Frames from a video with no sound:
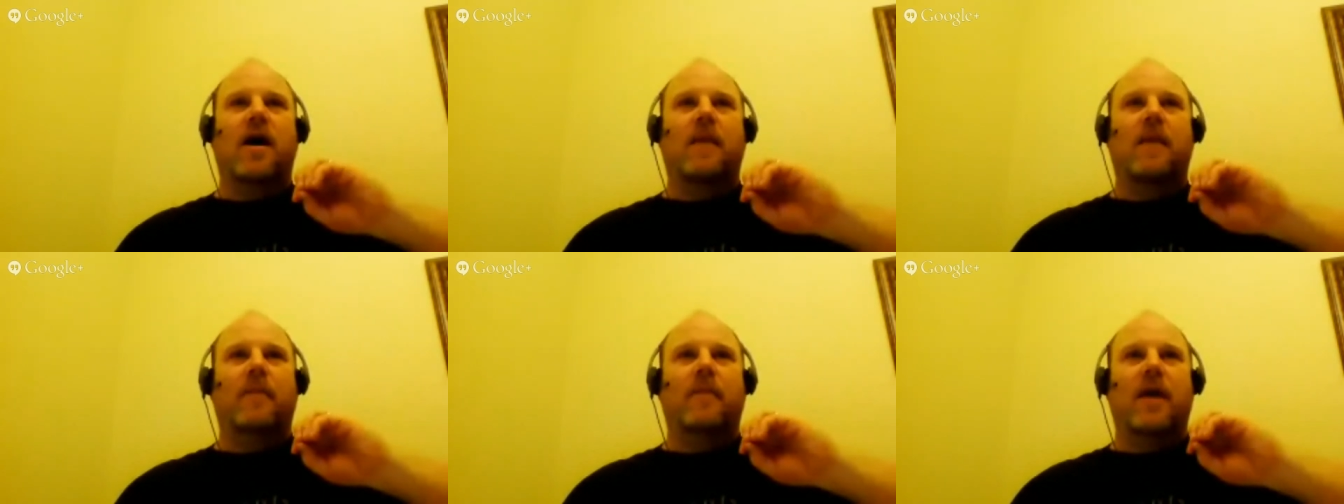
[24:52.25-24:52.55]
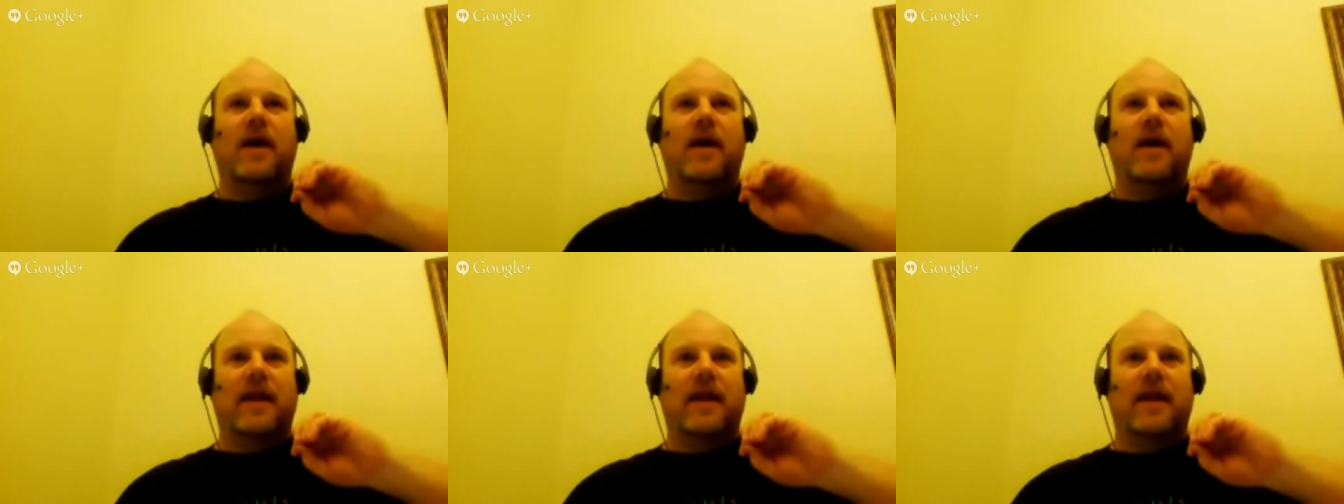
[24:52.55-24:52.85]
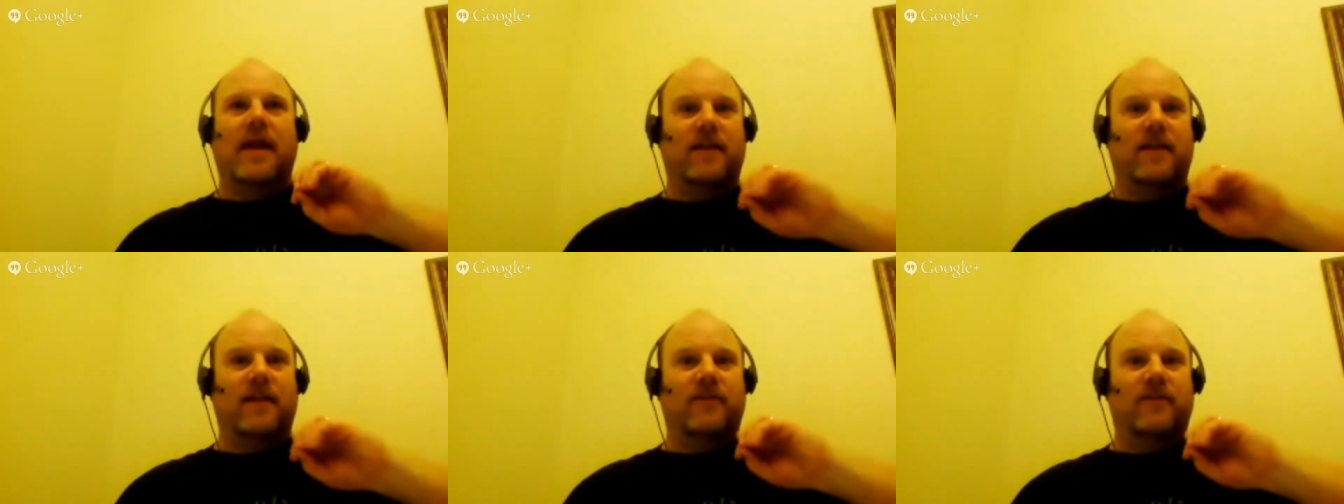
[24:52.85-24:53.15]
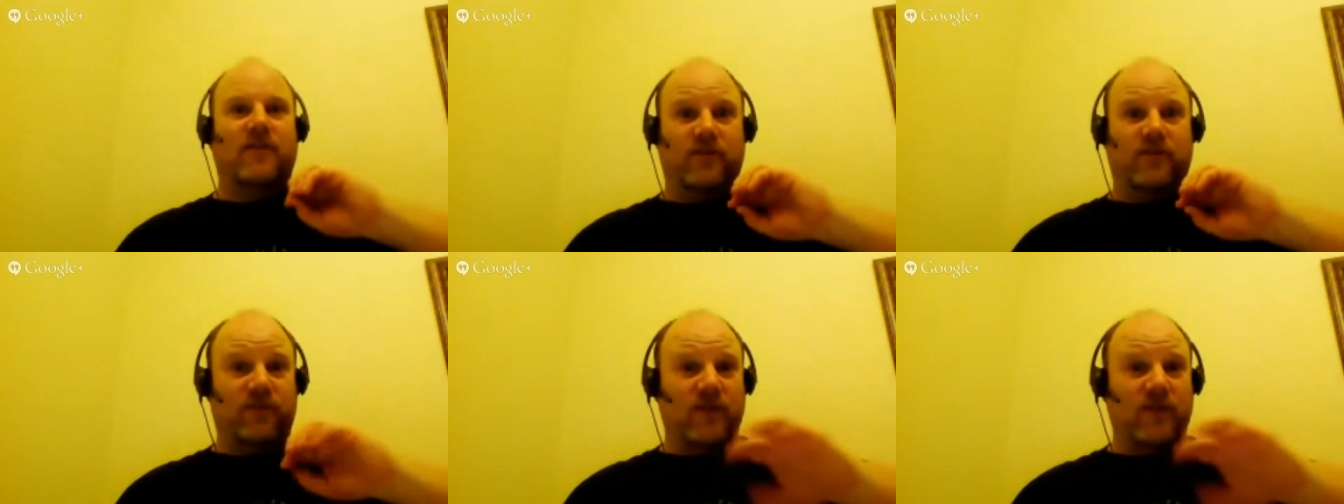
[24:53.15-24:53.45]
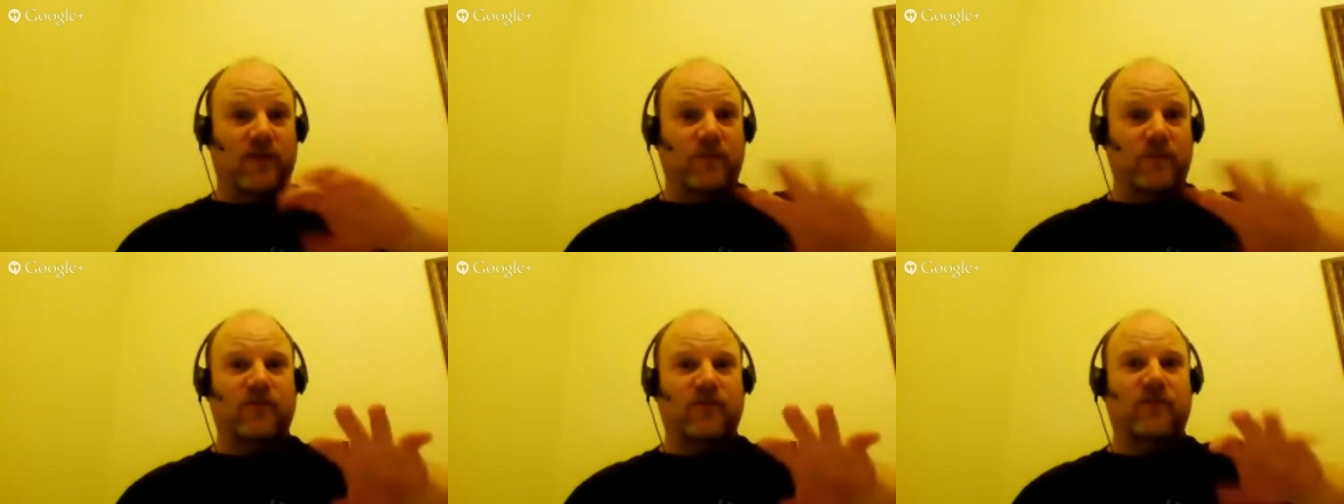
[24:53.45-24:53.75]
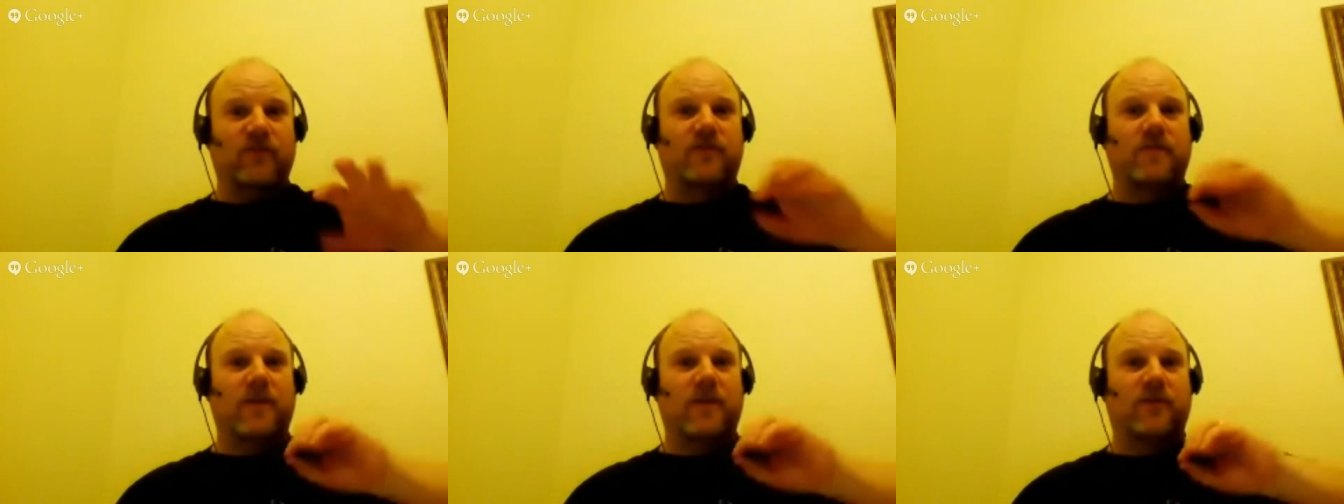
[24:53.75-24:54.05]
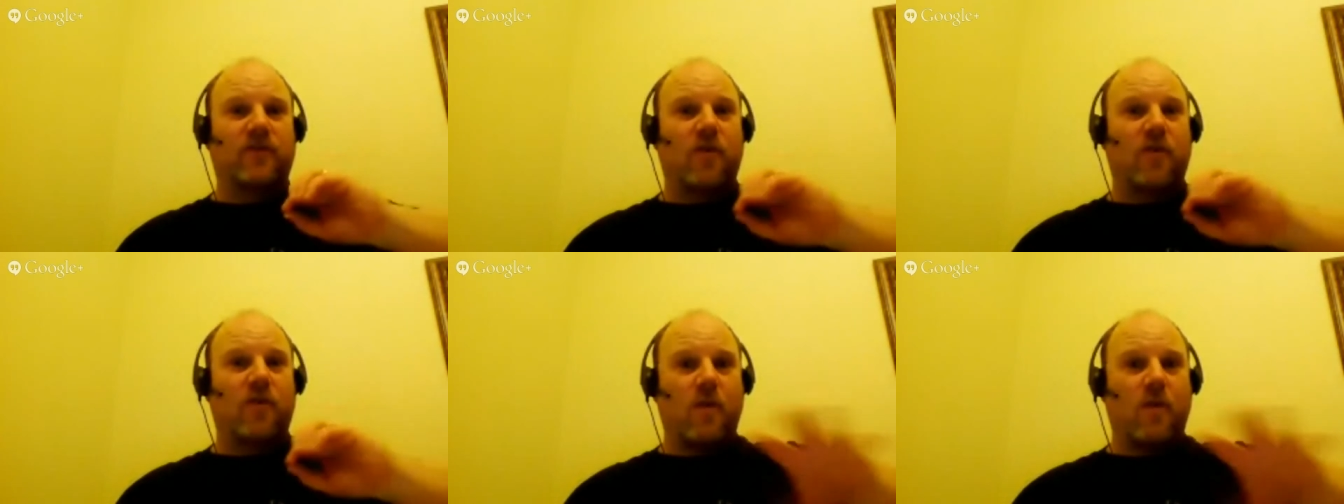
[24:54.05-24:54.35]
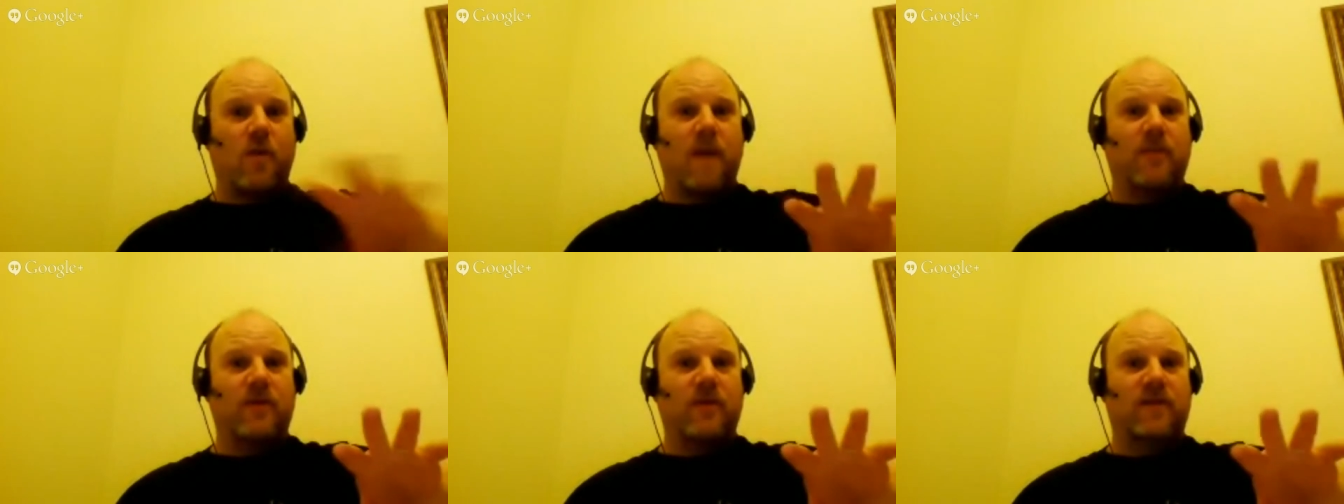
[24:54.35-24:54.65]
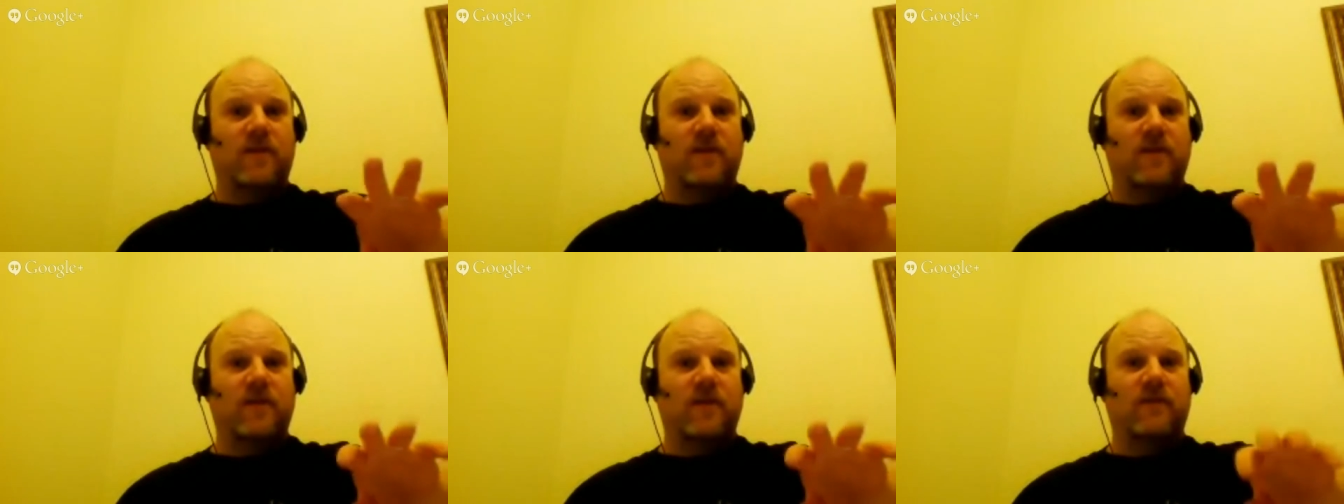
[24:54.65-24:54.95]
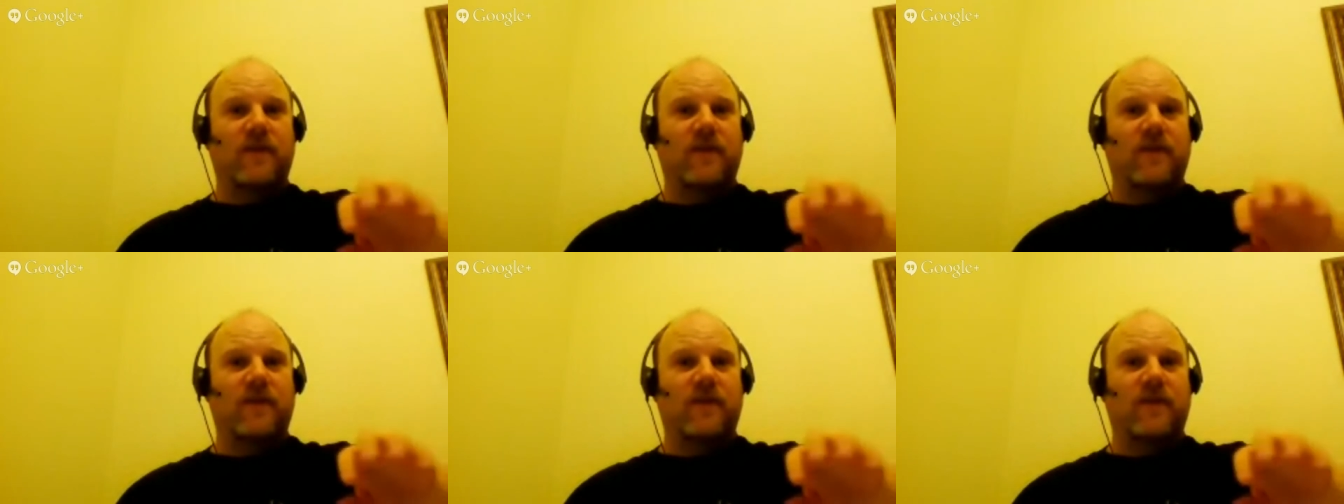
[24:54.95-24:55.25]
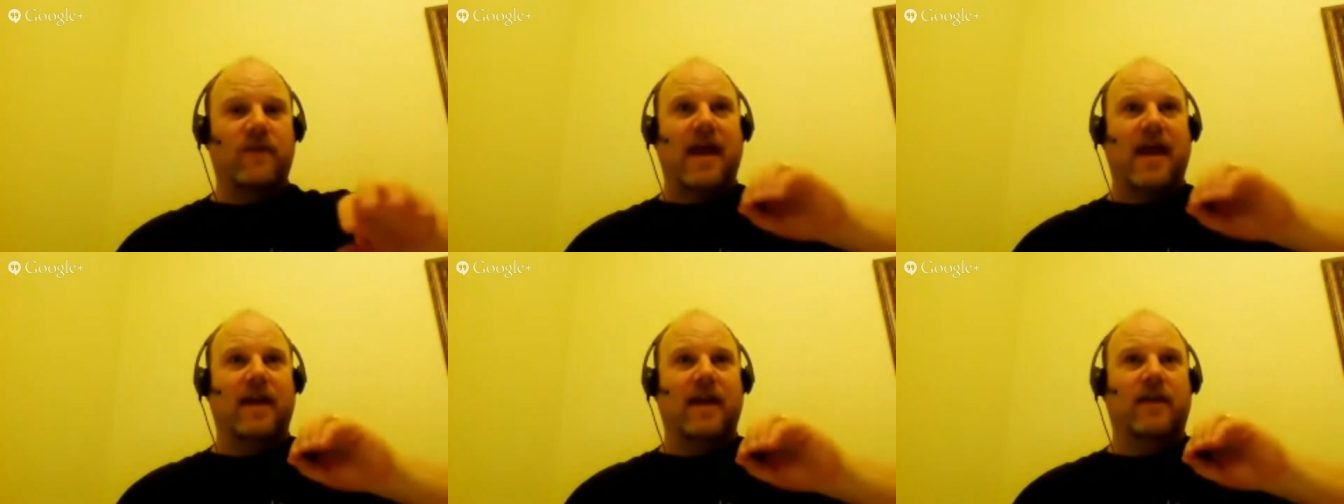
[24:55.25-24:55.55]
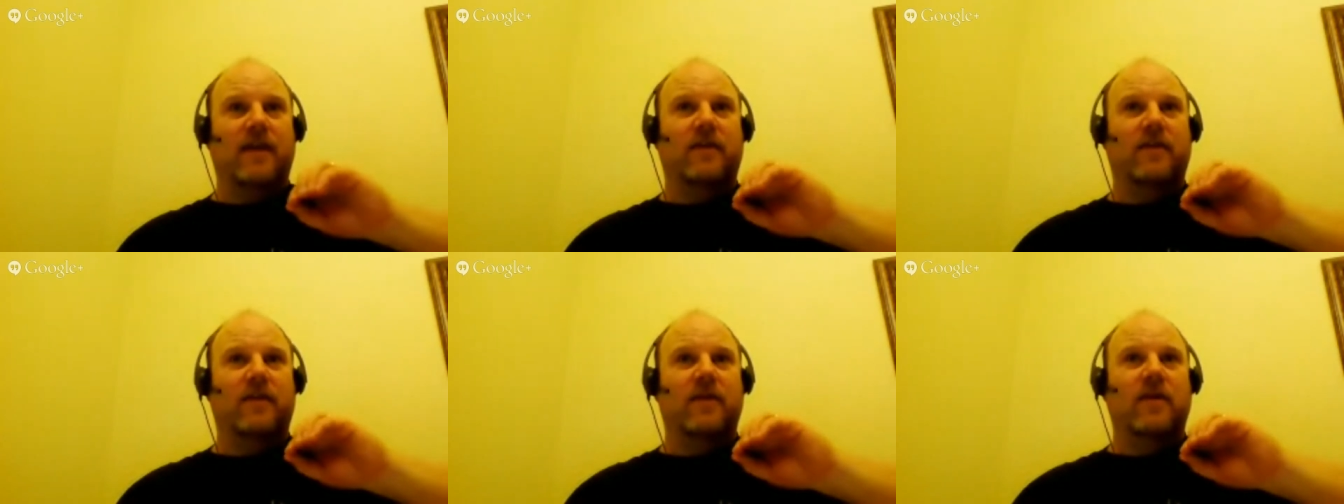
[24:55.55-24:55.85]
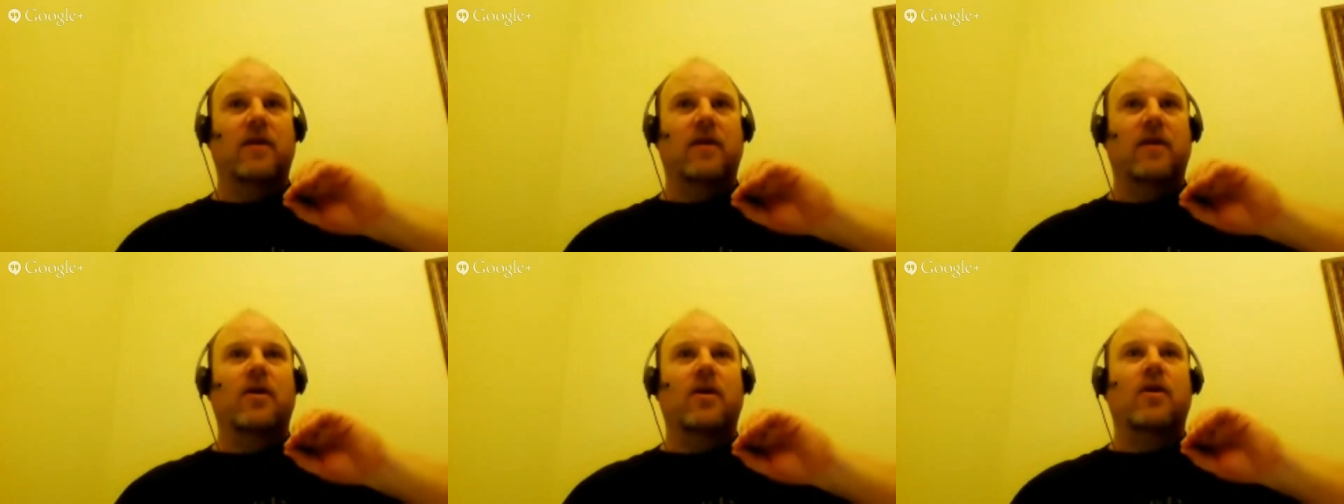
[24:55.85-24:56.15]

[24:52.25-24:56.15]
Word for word: um, again, it's it's a simple system that's cooperative and